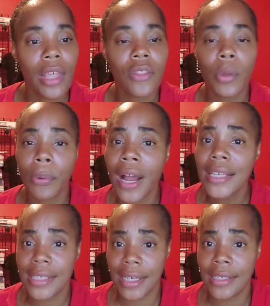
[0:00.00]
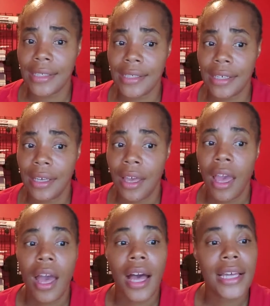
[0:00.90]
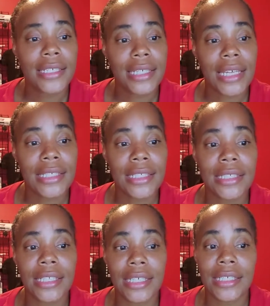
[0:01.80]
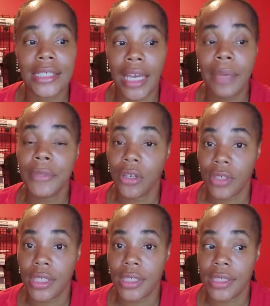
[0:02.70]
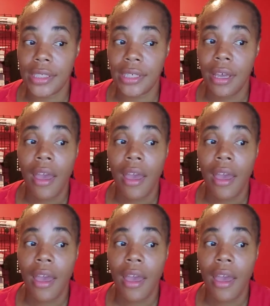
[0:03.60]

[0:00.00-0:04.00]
The process assesses the same nurses,